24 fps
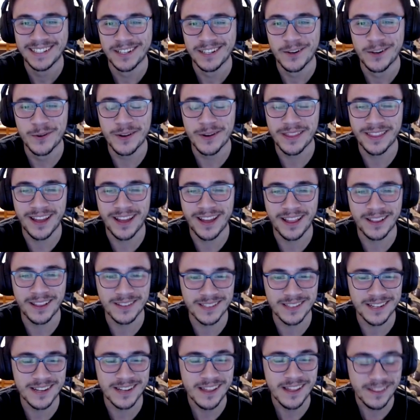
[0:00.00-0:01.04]
Who would have thought there's
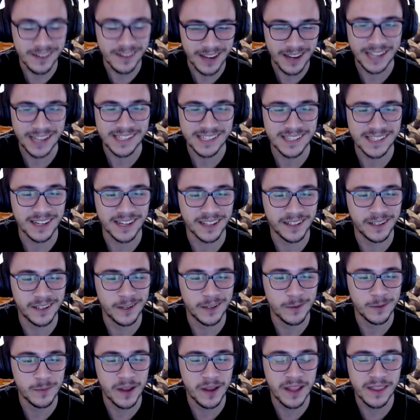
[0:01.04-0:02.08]
another guy stuck at
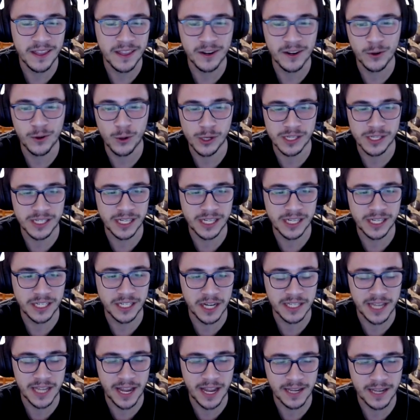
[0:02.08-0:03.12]
home? And then, of course, DJ
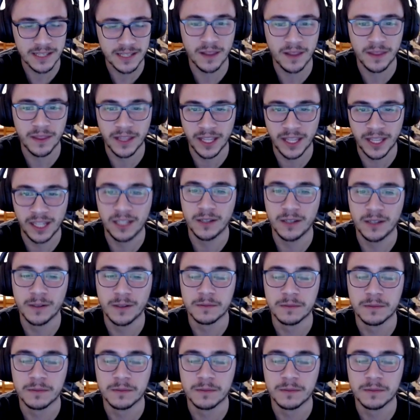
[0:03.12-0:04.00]
Zext on the yellow.